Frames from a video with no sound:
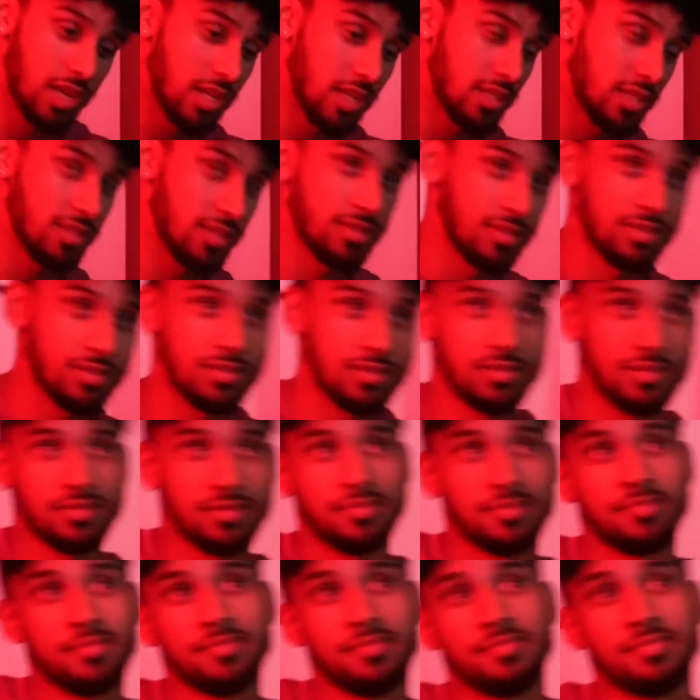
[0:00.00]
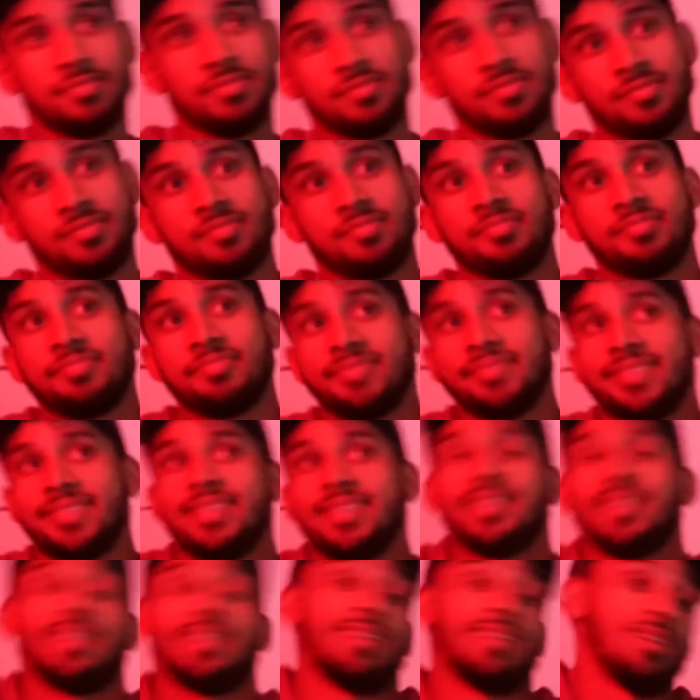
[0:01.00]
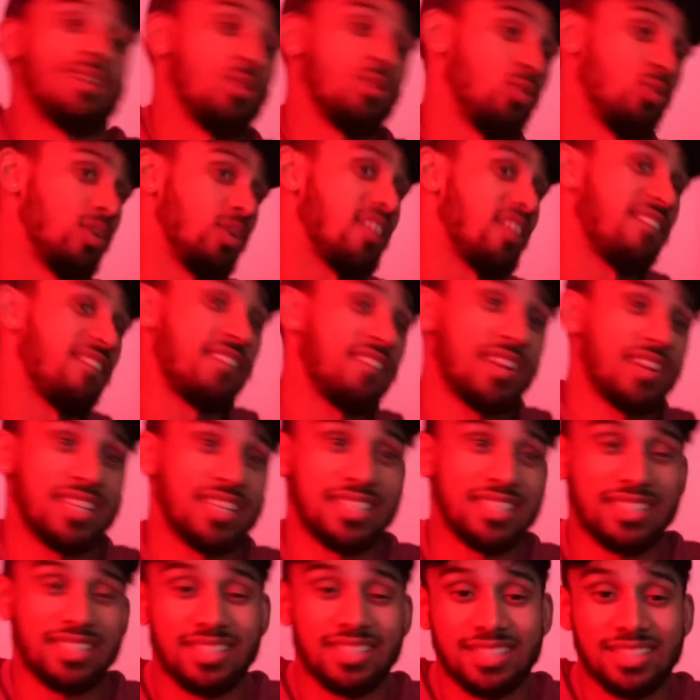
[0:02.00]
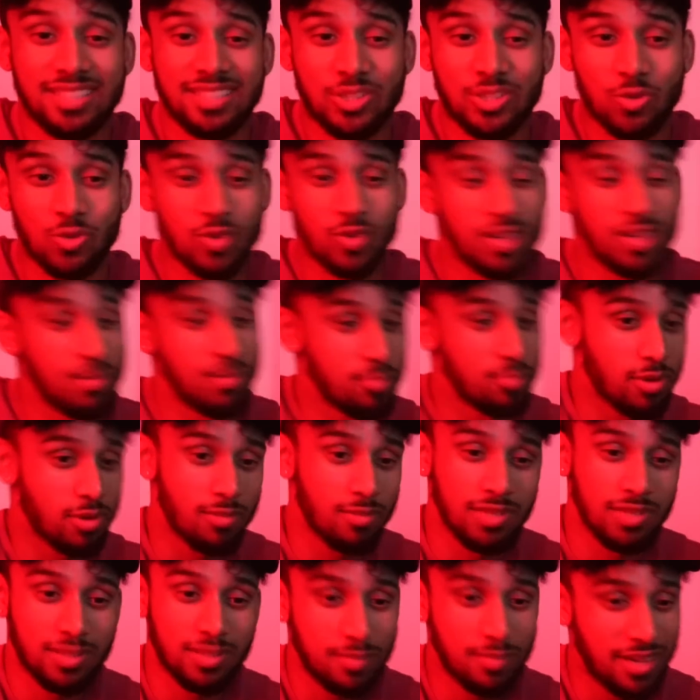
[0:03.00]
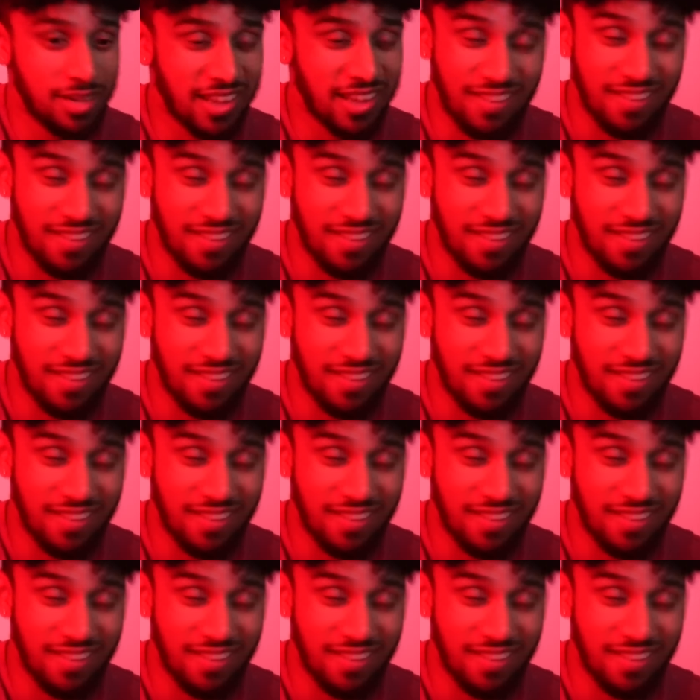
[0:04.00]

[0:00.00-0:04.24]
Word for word: lunch. Clueless girl wanna this. Who the fuck is this? Cookie probably smell like